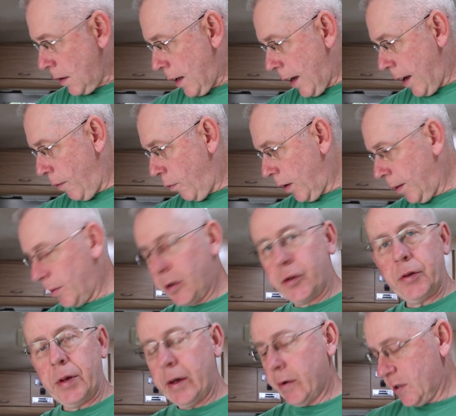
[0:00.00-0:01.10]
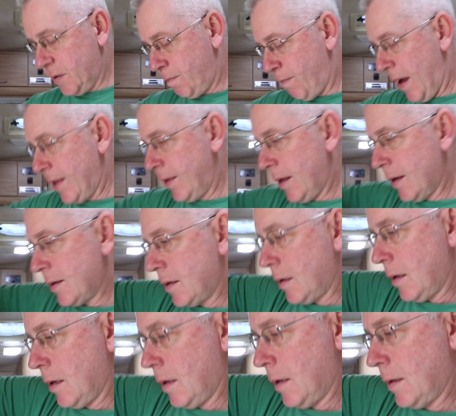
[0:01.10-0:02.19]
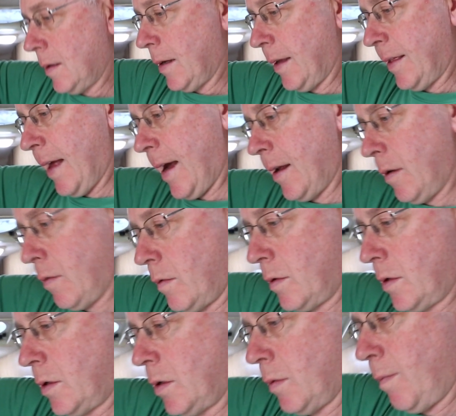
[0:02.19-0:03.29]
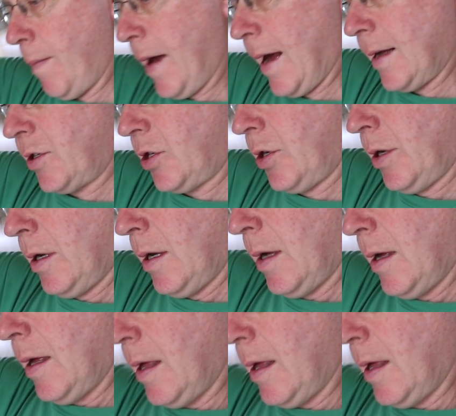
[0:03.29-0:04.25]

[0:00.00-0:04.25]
And what I'm going to do here is bend this to get that to match that